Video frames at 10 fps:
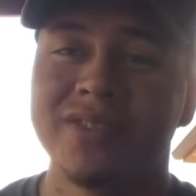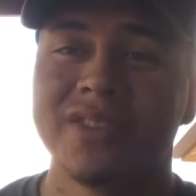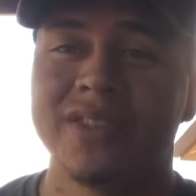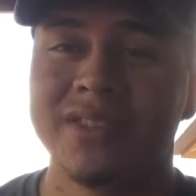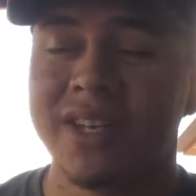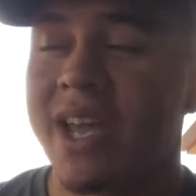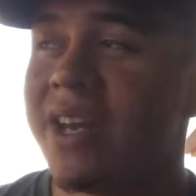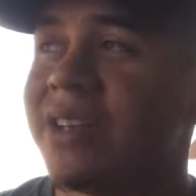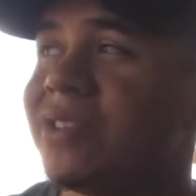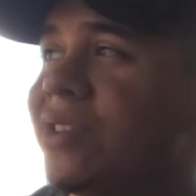hear the
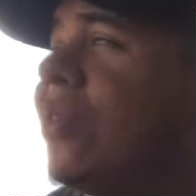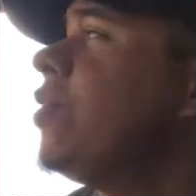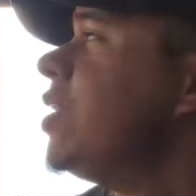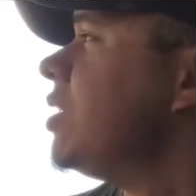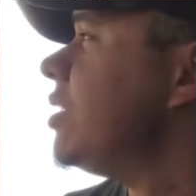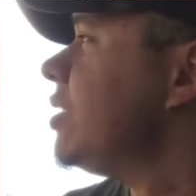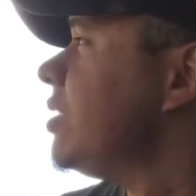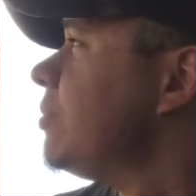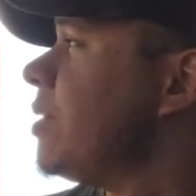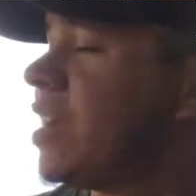cicadas, they're going,
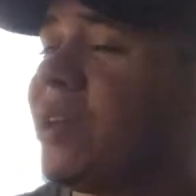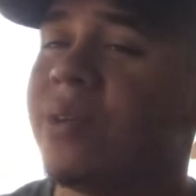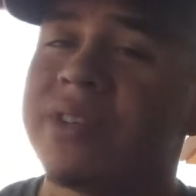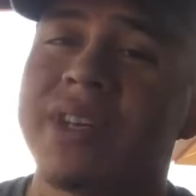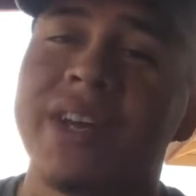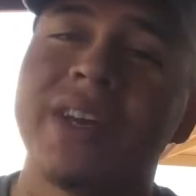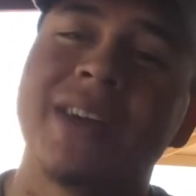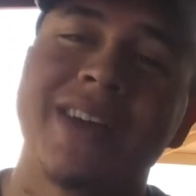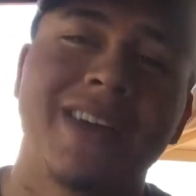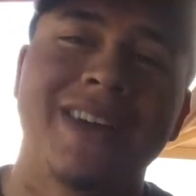making noise again.
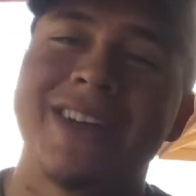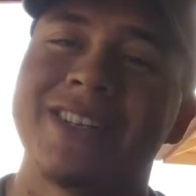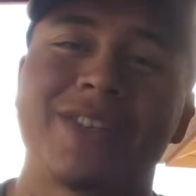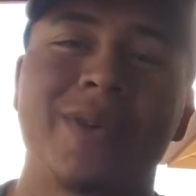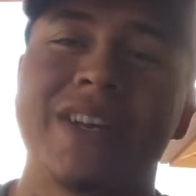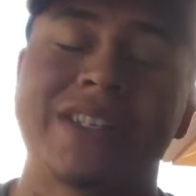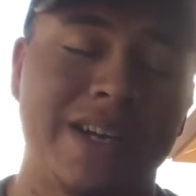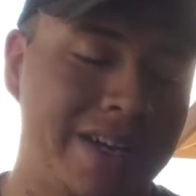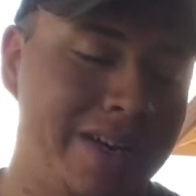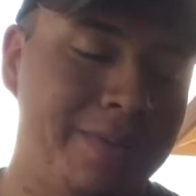It's crazy
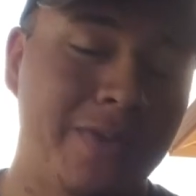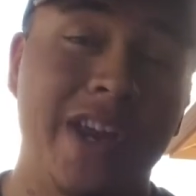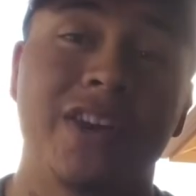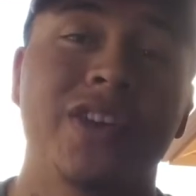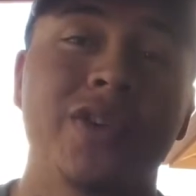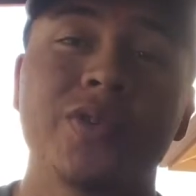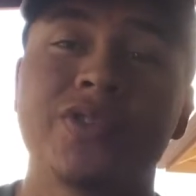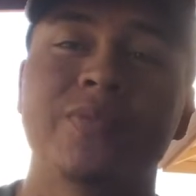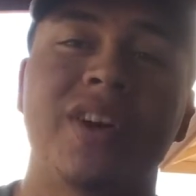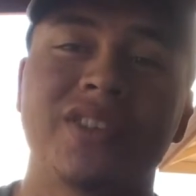out here. We had a
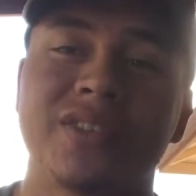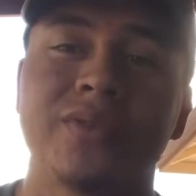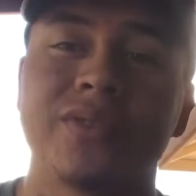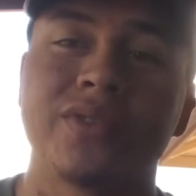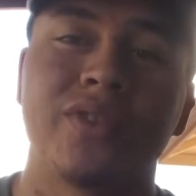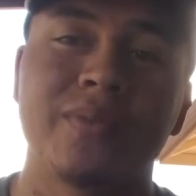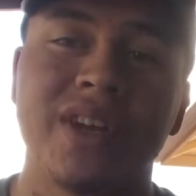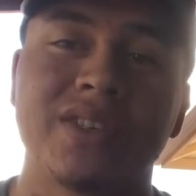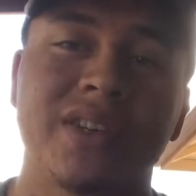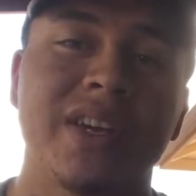huge monsoon storm
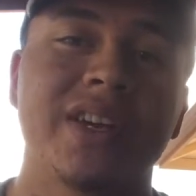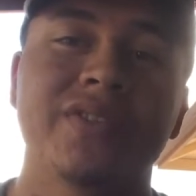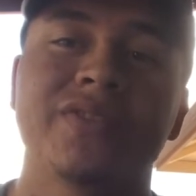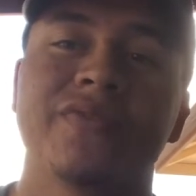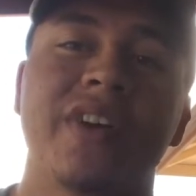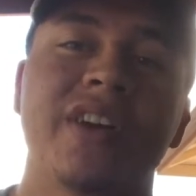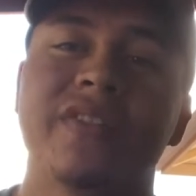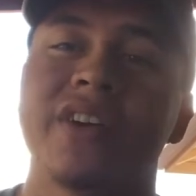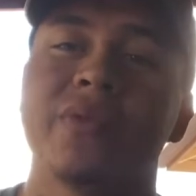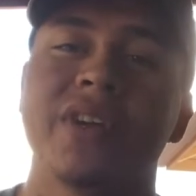yesterday. It was very,
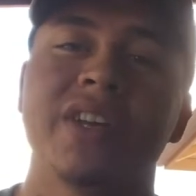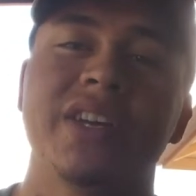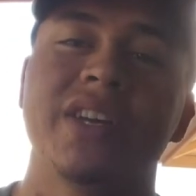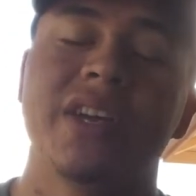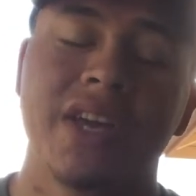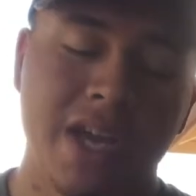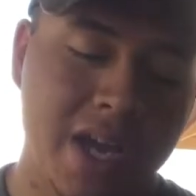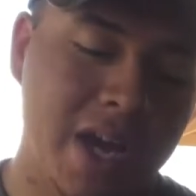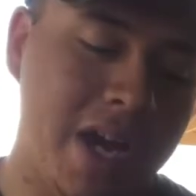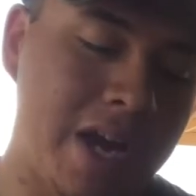very windy.
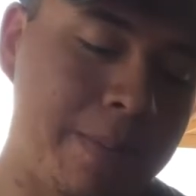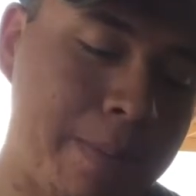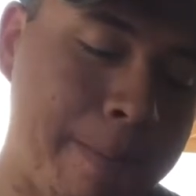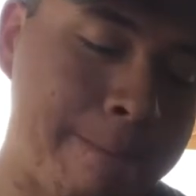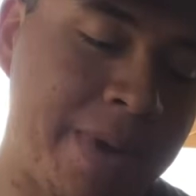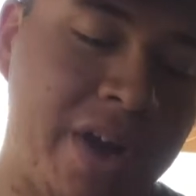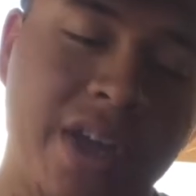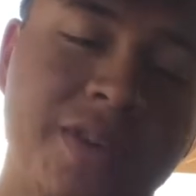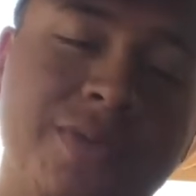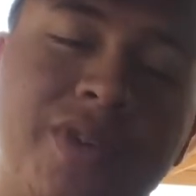Um, but I'll
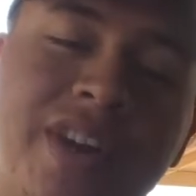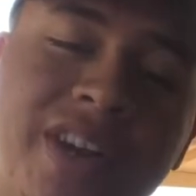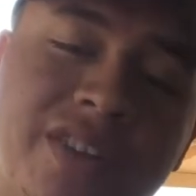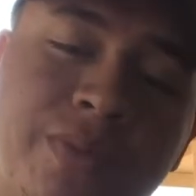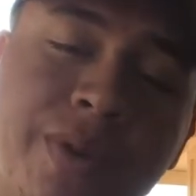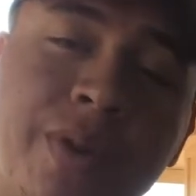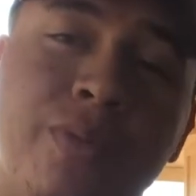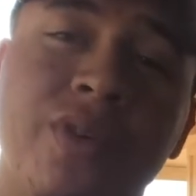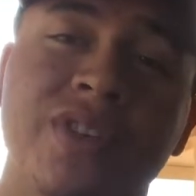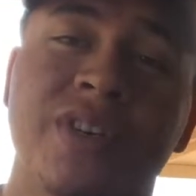keep smoking down to the middle
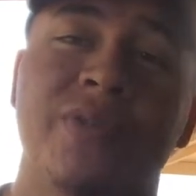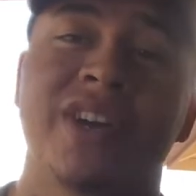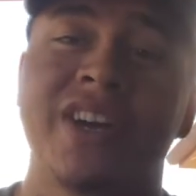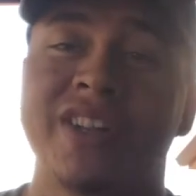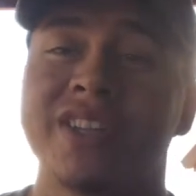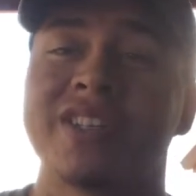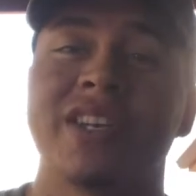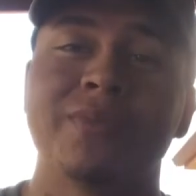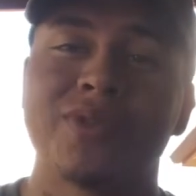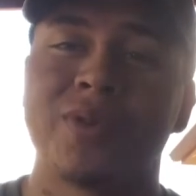portion. I want to cut this
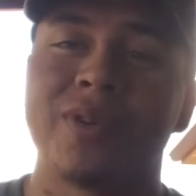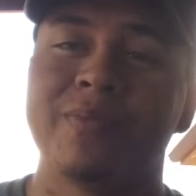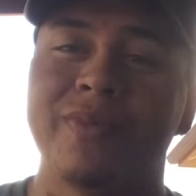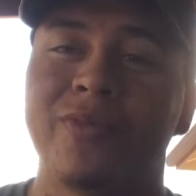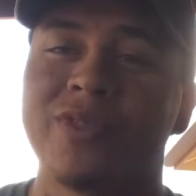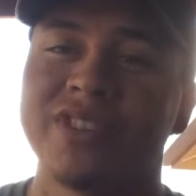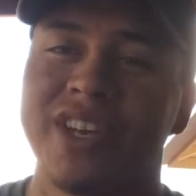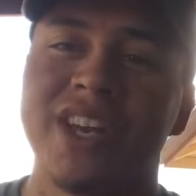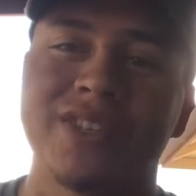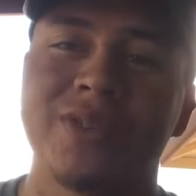clip short before the
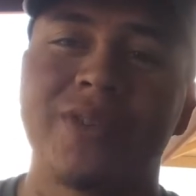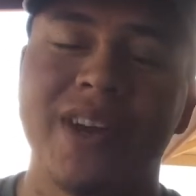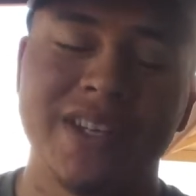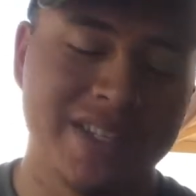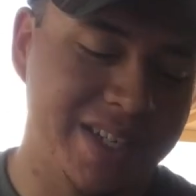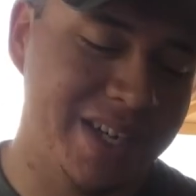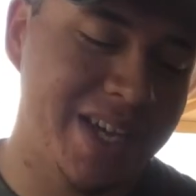cicadas go crazy.